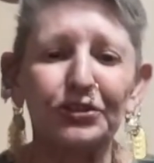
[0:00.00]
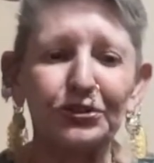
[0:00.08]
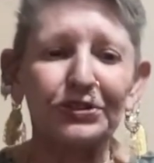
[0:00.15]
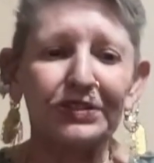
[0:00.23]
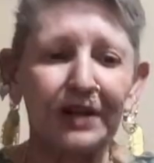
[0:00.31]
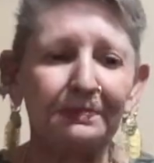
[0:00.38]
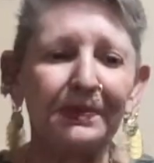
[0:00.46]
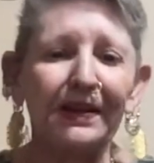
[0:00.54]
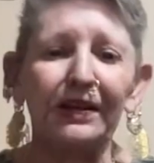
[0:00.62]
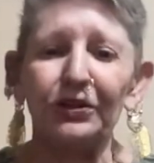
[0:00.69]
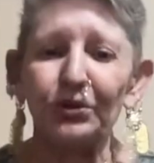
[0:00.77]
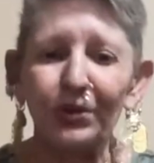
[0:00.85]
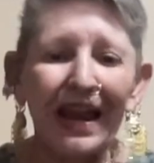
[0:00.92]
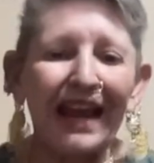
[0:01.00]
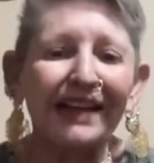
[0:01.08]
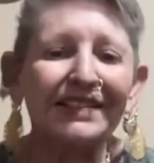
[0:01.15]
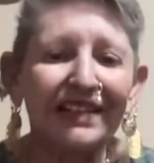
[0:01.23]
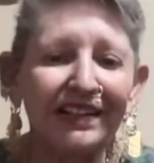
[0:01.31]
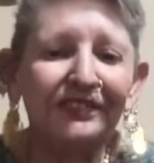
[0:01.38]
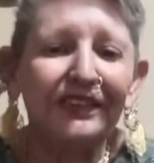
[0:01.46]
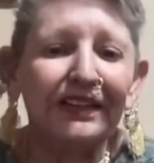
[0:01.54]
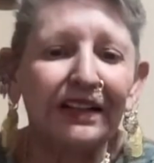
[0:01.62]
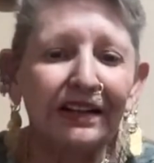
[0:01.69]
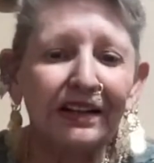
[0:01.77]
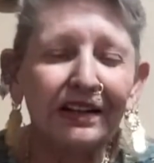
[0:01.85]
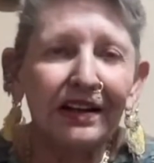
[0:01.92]
to something you can't
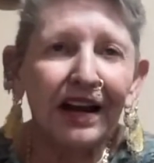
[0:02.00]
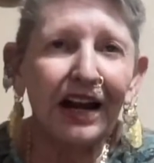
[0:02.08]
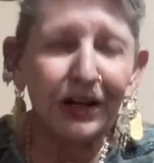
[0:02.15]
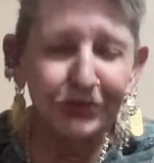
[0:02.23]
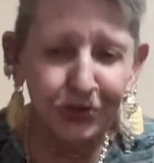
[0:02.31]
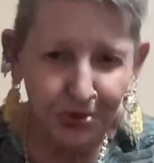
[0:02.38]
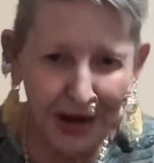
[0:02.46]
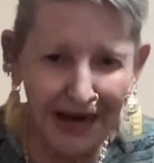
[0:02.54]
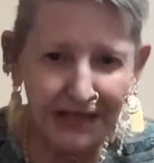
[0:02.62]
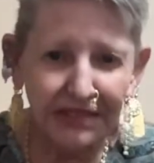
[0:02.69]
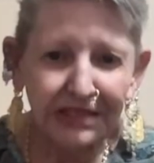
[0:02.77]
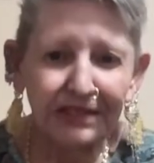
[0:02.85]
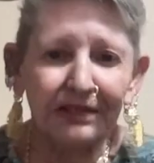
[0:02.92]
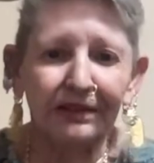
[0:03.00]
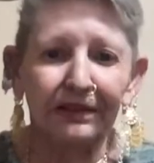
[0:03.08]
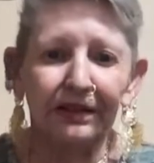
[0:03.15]
even address